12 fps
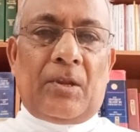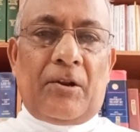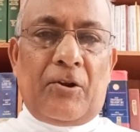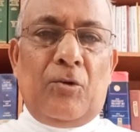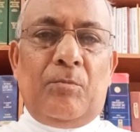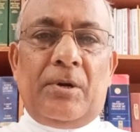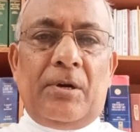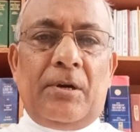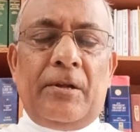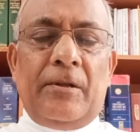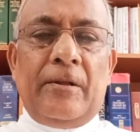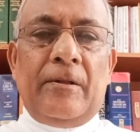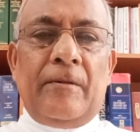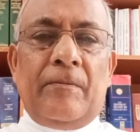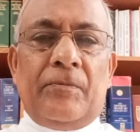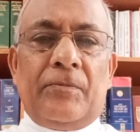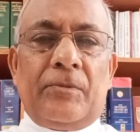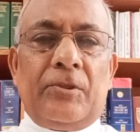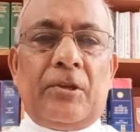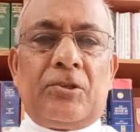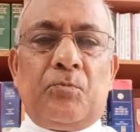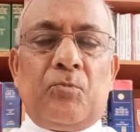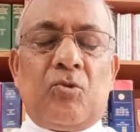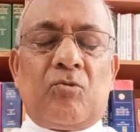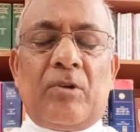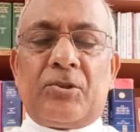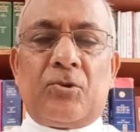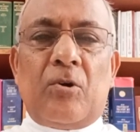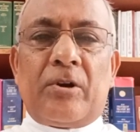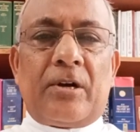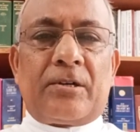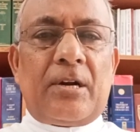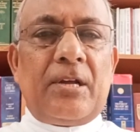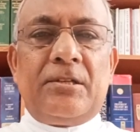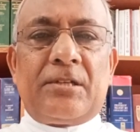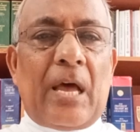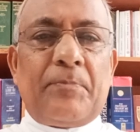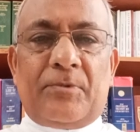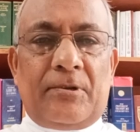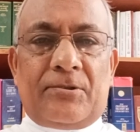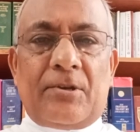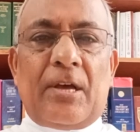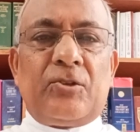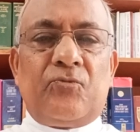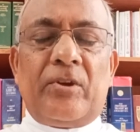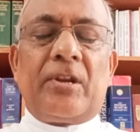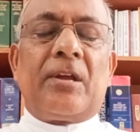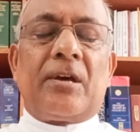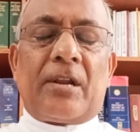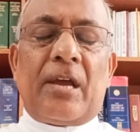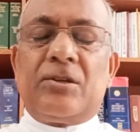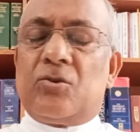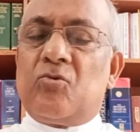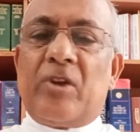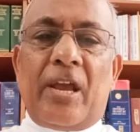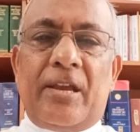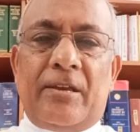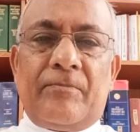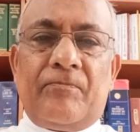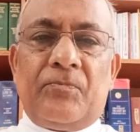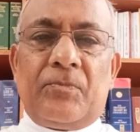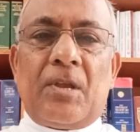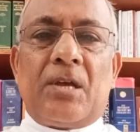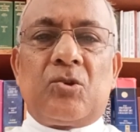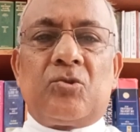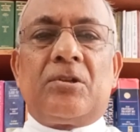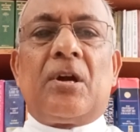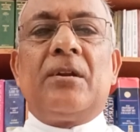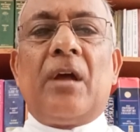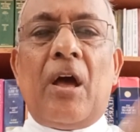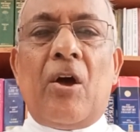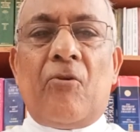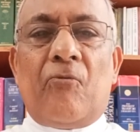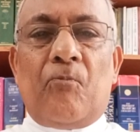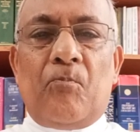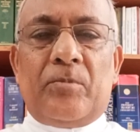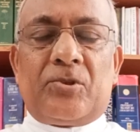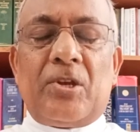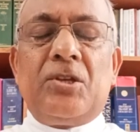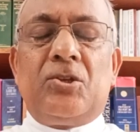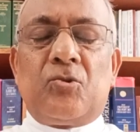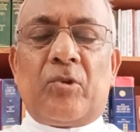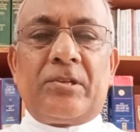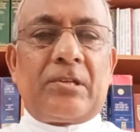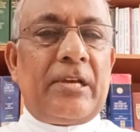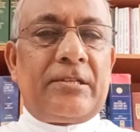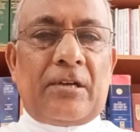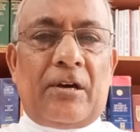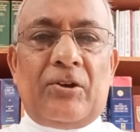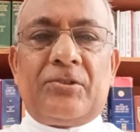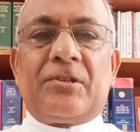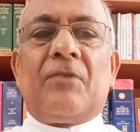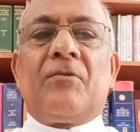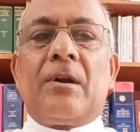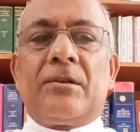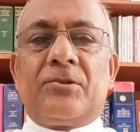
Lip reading: Remember, this book was not written in chapters as we write today. That was done centuries later, several